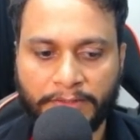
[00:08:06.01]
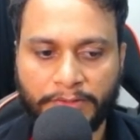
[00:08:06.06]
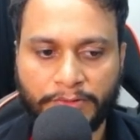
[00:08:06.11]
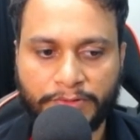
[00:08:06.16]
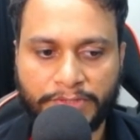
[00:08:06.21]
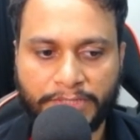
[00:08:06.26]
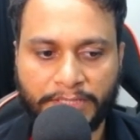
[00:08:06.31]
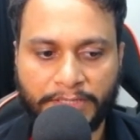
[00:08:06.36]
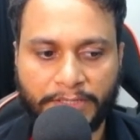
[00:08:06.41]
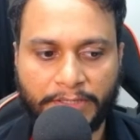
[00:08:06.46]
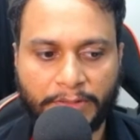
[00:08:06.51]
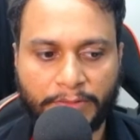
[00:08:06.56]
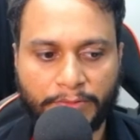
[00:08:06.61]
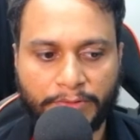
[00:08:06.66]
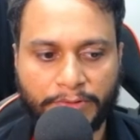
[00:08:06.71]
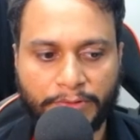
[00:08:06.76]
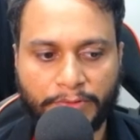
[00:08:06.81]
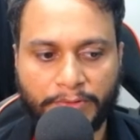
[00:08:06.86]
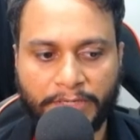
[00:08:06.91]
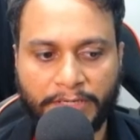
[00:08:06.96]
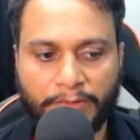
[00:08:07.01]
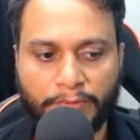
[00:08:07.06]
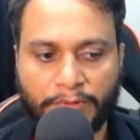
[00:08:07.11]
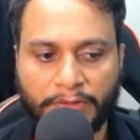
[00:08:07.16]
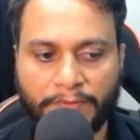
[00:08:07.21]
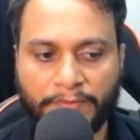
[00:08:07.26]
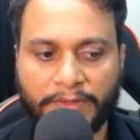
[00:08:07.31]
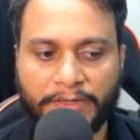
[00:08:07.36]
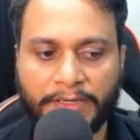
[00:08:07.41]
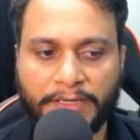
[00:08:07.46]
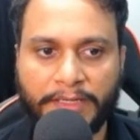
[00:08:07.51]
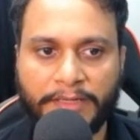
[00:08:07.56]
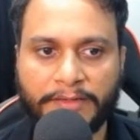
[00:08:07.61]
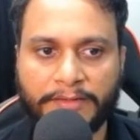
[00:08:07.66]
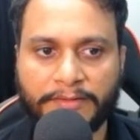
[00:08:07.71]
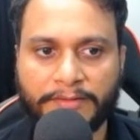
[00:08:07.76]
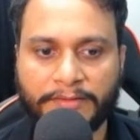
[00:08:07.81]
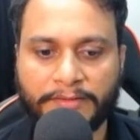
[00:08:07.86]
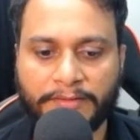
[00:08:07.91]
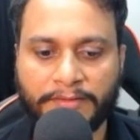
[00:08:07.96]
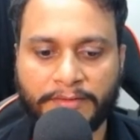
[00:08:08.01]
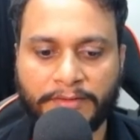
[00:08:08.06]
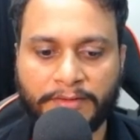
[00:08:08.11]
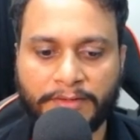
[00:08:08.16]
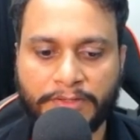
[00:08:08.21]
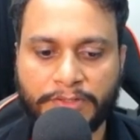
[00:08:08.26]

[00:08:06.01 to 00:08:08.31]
You check it out, you get 119.